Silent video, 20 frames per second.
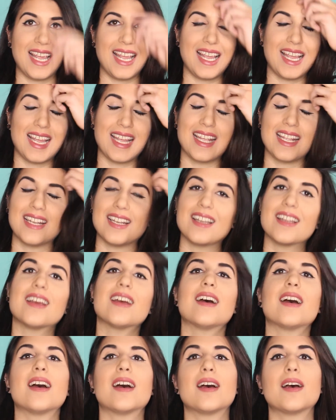and
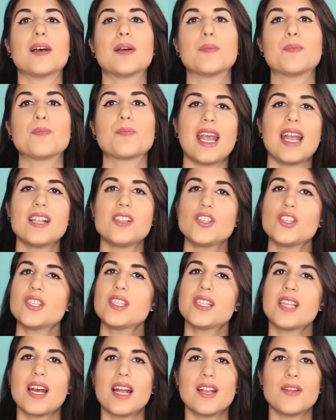I
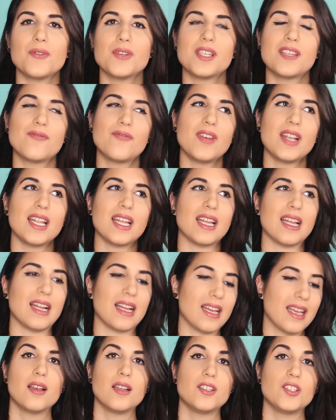just thought it was
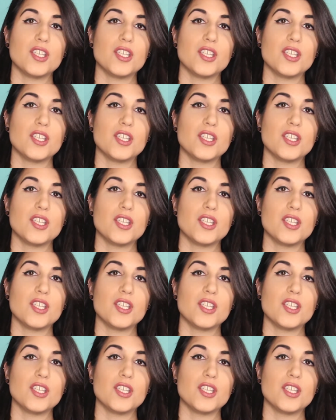fitting.